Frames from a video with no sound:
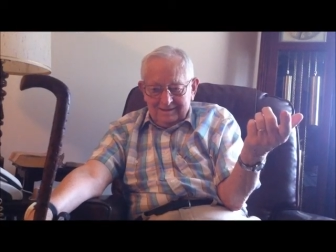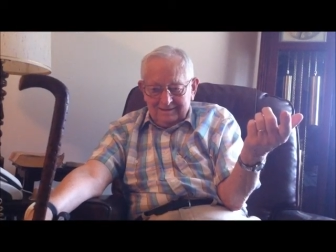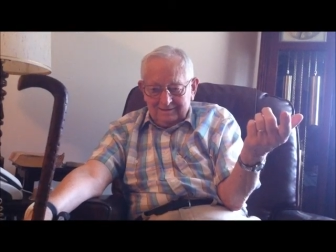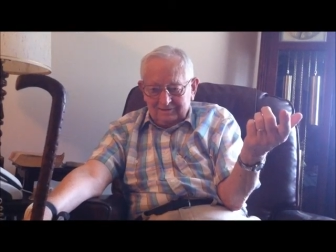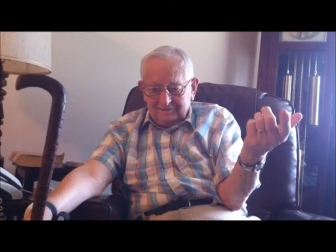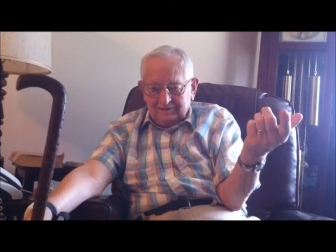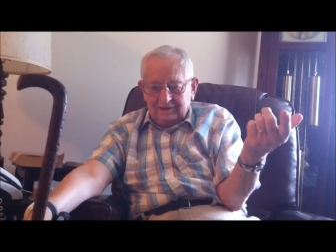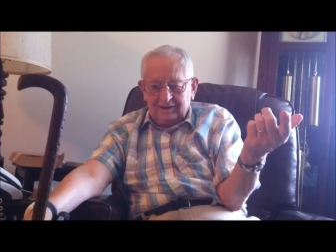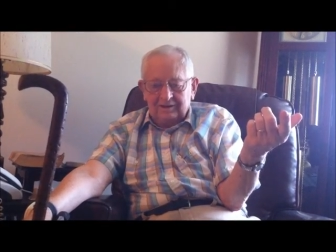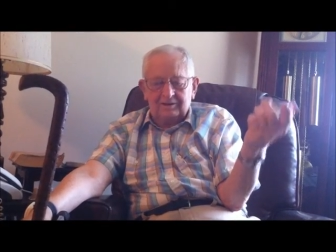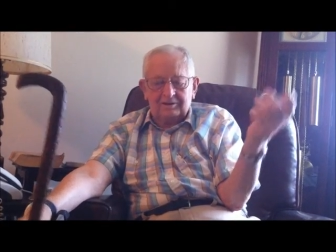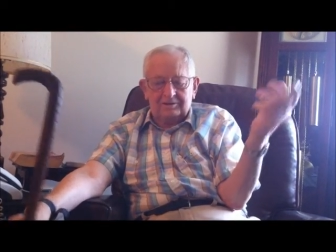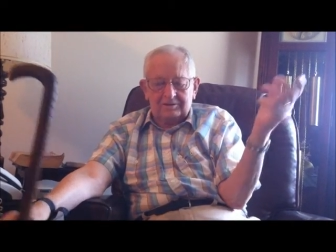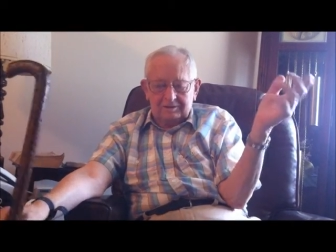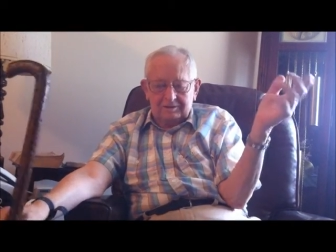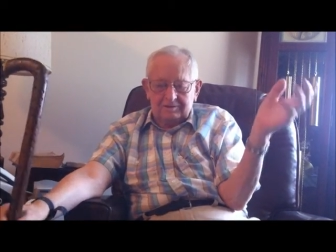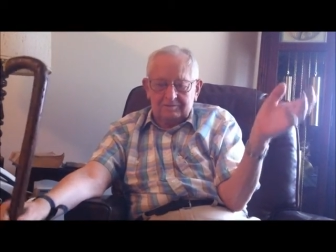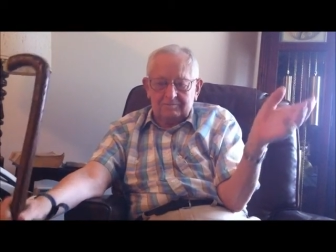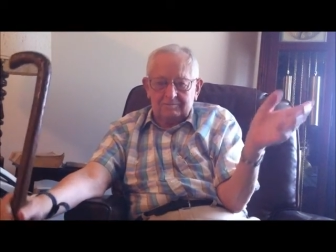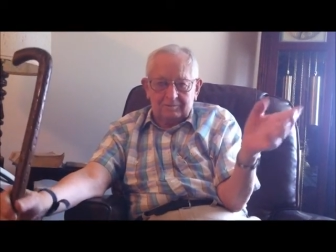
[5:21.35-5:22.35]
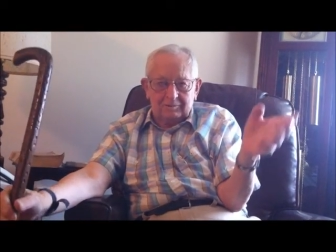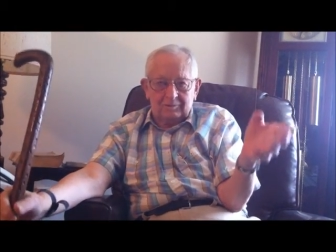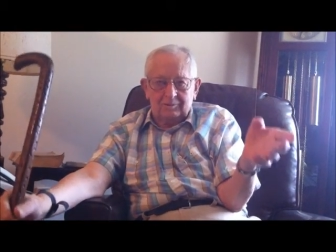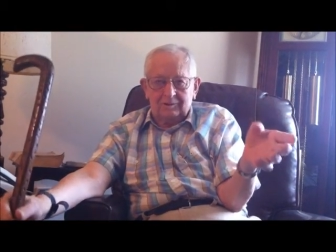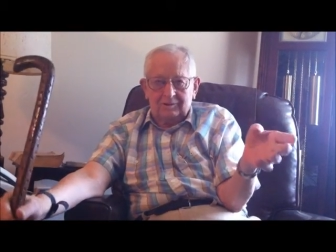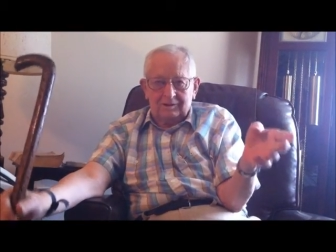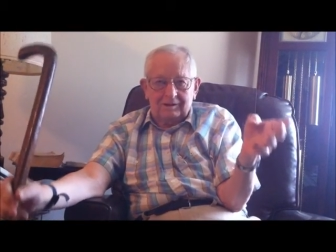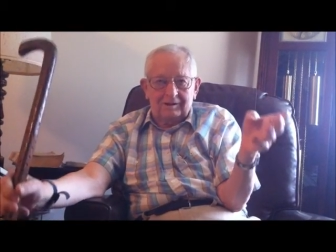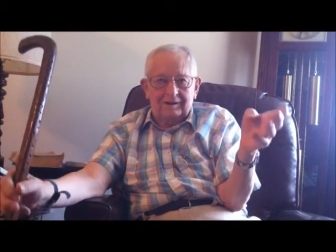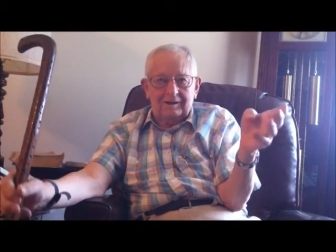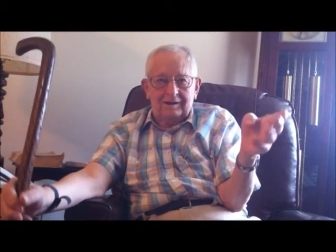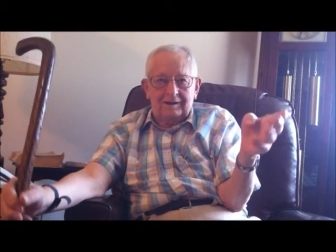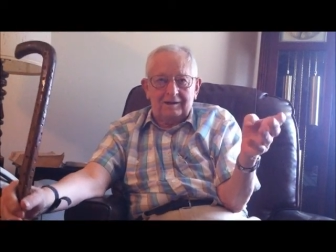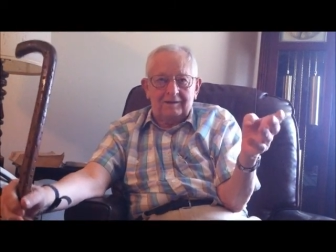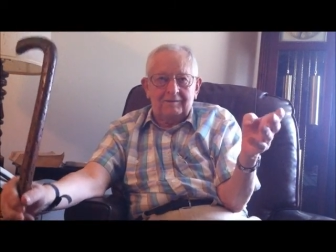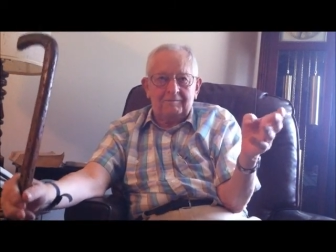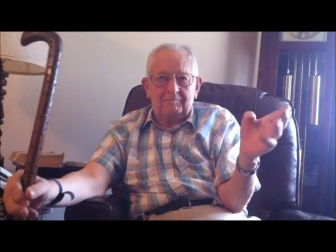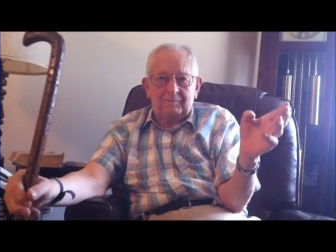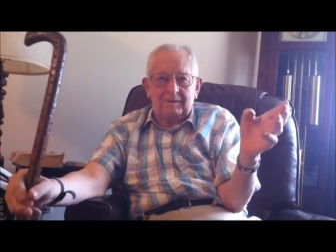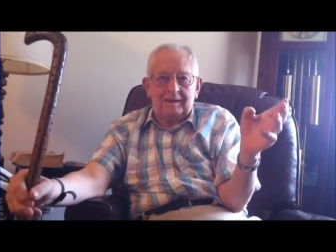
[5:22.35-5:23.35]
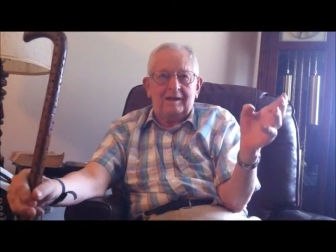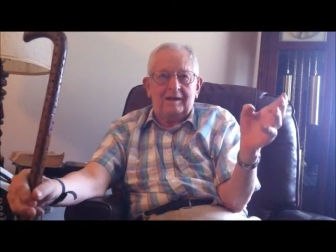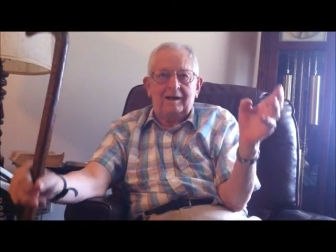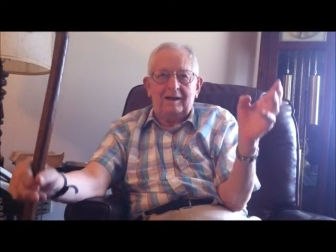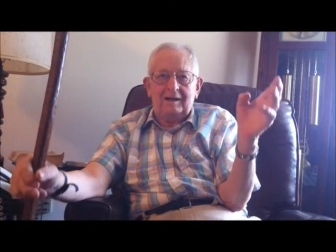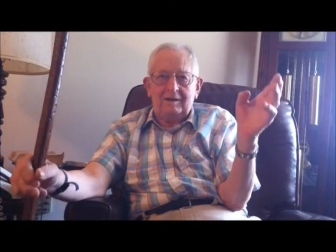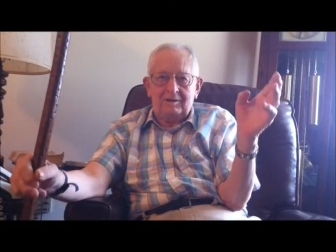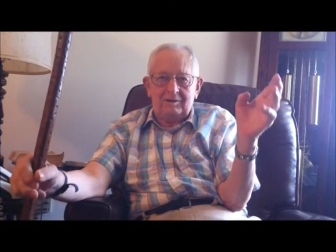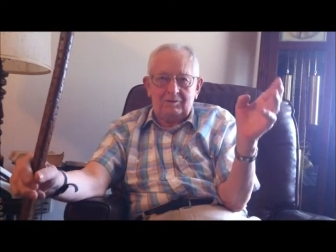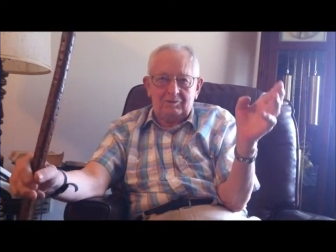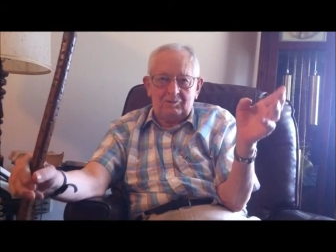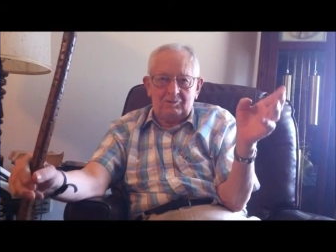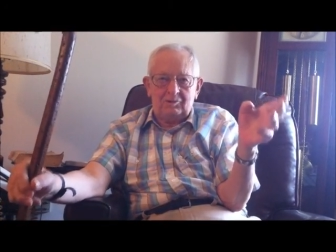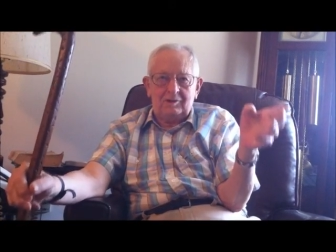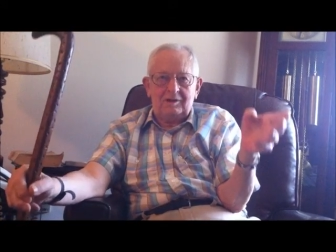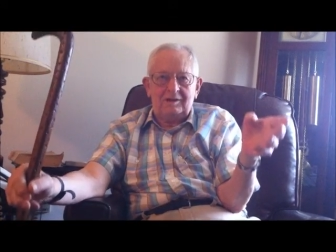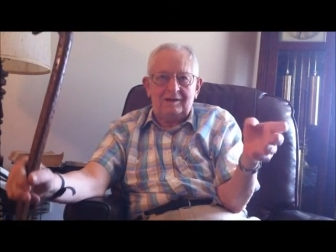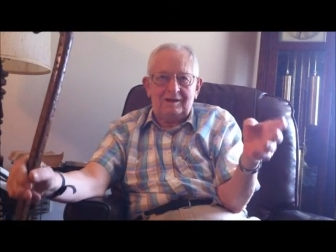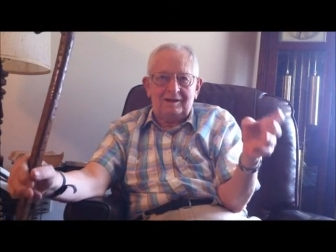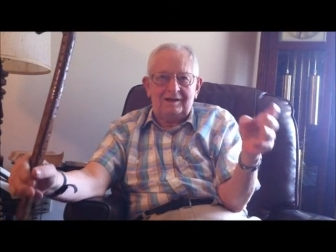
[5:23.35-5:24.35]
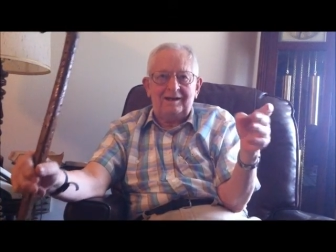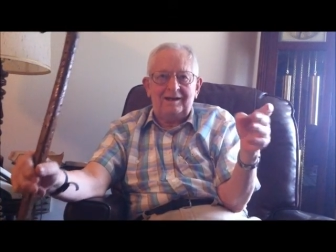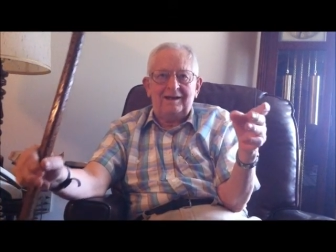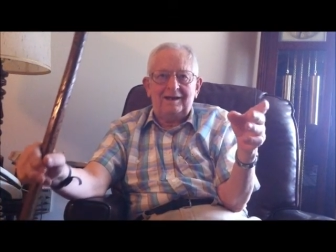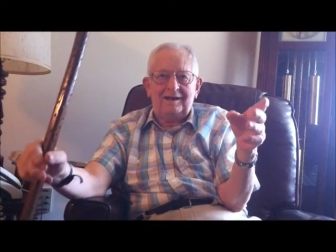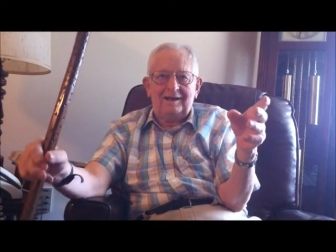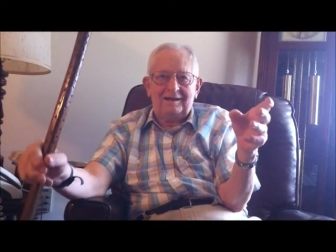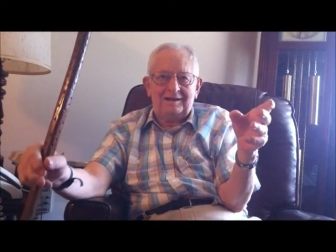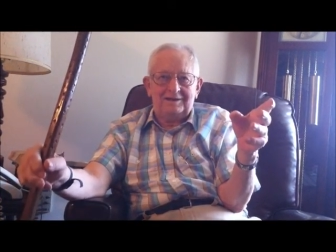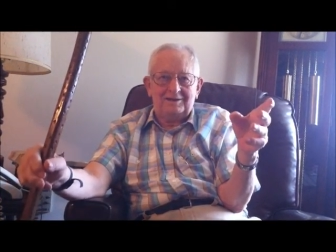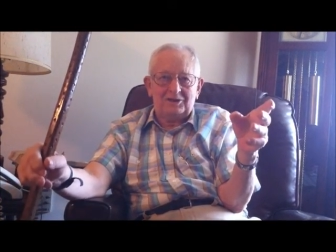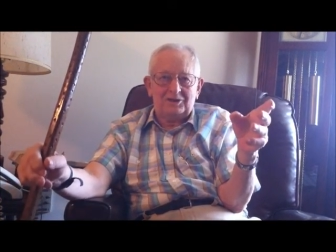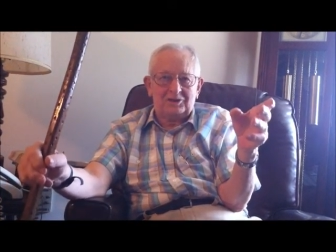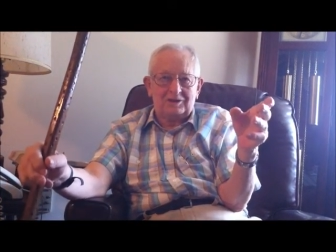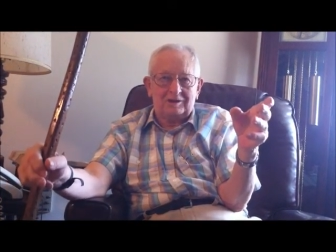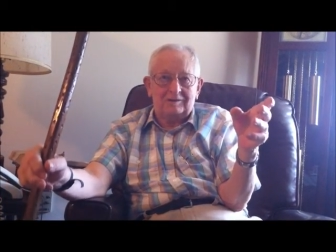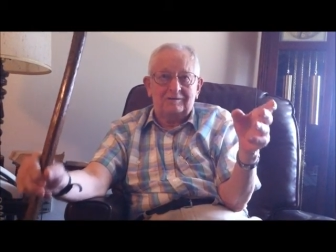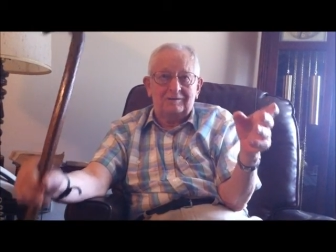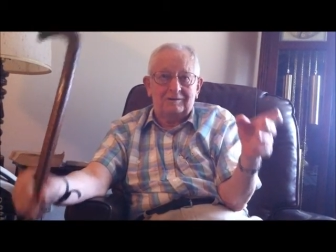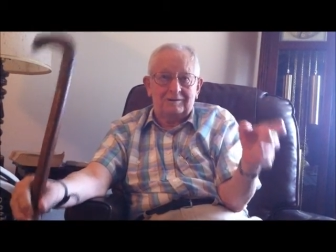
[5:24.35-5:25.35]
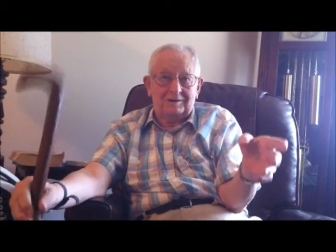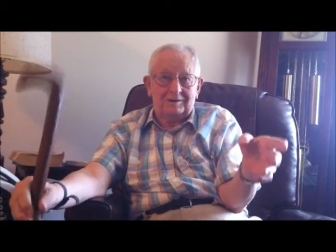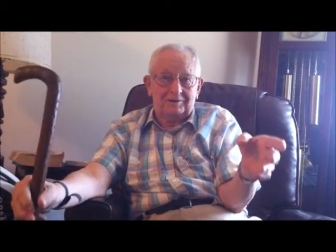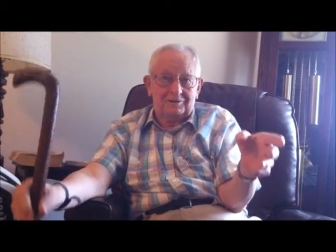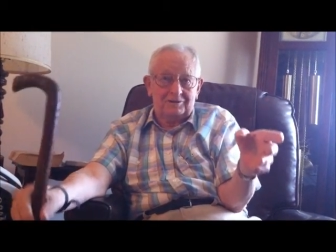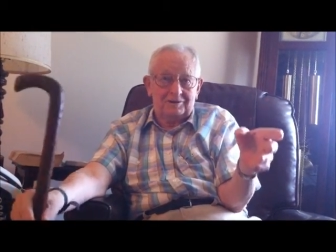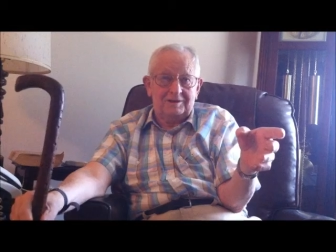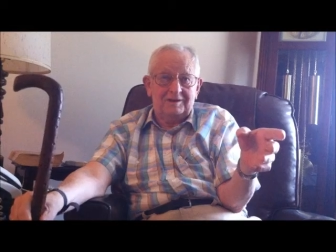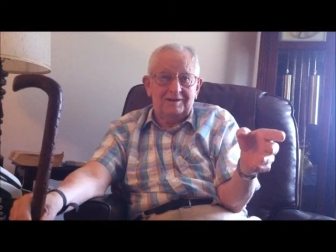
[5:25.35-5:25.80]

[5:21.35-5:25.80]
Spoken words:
instead of just walking in, I knew he had skunks,